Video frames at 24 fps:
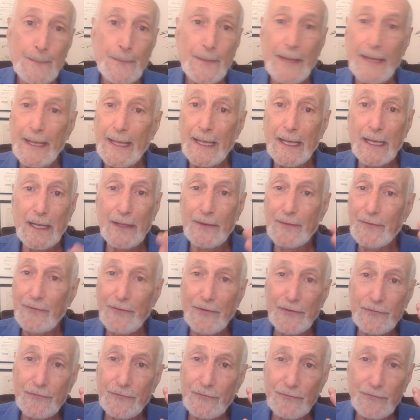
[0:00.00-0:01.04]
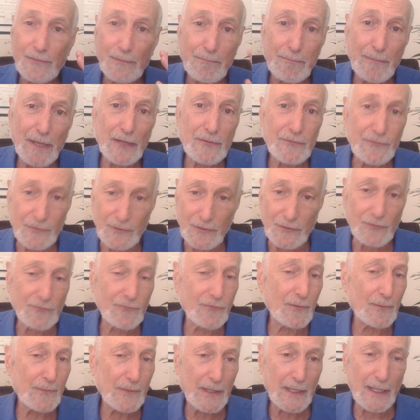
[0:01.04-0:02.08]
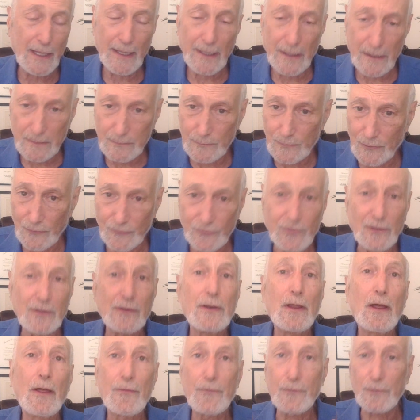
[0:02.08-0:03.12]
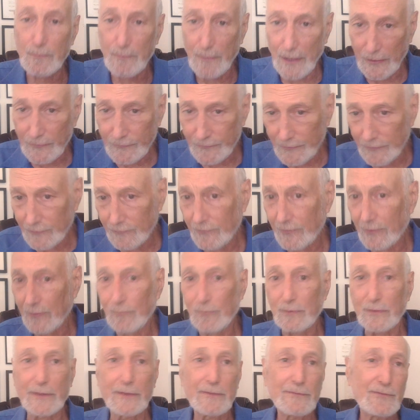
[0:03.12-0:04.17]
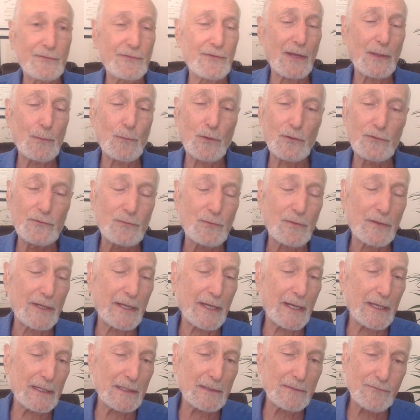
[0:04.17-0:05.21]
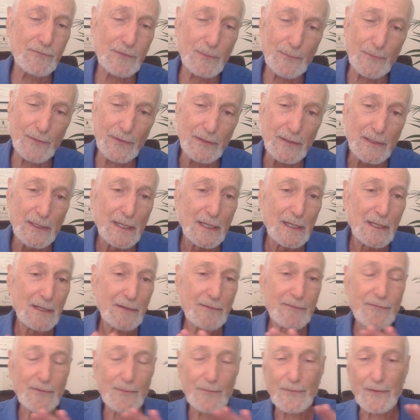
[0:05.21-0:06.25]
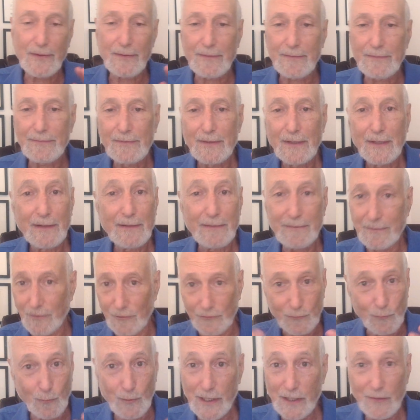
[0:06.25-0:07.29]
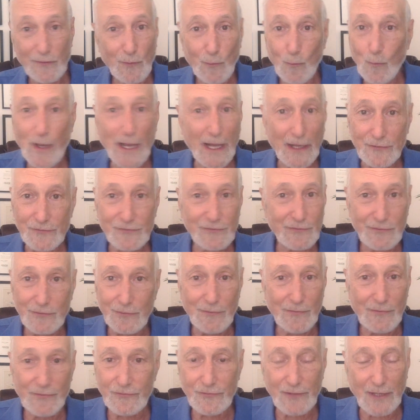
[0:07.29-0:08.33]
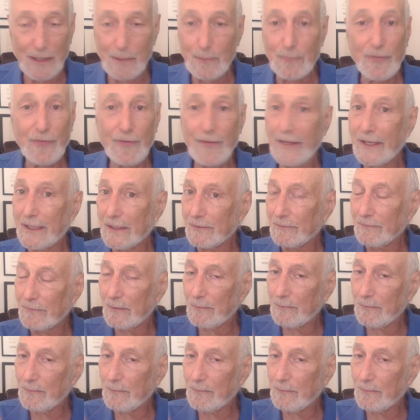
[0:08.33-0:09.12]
And this is a message from the animals, another message that we're same ones we're getting from the from the because we in the West do the same thing.